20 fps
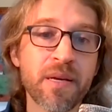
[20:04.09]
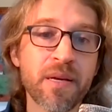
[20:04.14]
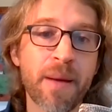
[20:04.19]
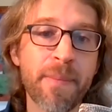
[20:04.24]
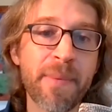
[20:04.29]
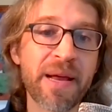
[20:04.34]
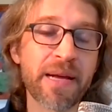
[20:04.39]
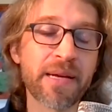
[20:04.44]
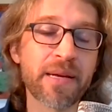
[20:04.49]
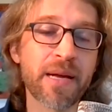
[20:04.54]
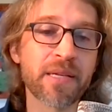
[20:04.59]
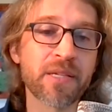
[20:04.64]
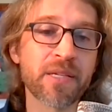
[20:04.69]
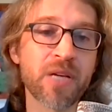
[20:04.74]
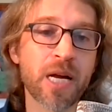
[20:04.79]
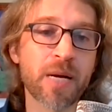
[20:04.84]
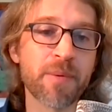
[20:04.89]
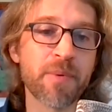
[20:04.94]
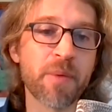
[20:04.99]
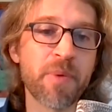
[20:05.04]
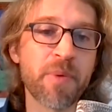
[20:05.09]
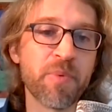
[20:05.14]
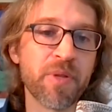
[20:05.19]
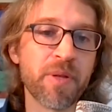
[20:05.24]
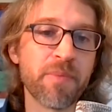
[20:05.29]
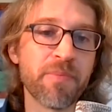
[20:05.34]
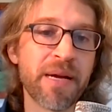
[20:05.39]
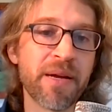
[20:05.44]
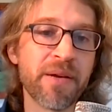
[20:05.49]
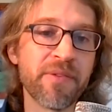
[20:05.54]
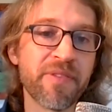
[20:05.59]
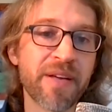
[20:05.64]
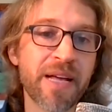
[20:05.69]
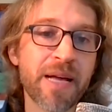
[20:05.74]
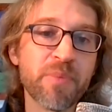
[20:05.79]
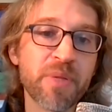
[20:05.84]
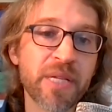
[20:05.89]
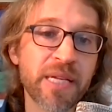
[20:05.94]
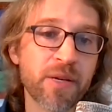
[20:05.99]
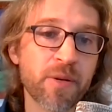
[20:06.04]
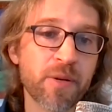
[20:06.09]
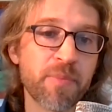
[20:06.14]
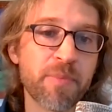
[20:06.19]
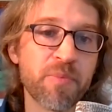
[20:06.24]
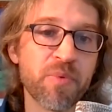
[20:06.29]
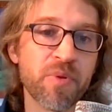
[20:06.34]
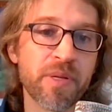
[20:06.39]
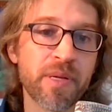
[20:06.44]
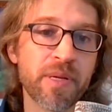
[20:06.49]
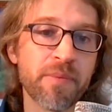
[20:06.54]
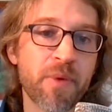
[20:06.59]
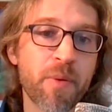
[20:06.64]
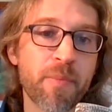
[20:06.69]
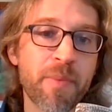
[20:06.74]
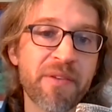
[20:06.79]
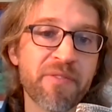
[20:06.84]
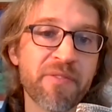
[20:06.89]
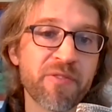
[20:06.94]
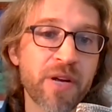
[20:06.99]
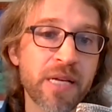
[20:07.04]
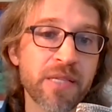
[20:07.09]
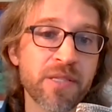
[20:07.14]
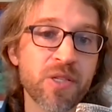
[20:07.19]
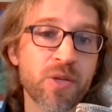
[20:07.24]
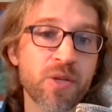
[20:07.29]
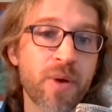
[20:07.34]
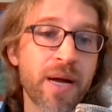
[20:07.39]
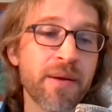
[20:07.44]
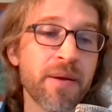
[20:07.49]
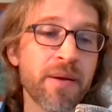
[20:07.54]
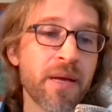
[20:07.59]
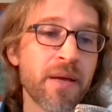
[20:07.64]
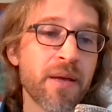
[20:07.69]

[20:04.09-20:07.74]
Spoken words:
I mean, I can talk about people in my family or people that are my friends who I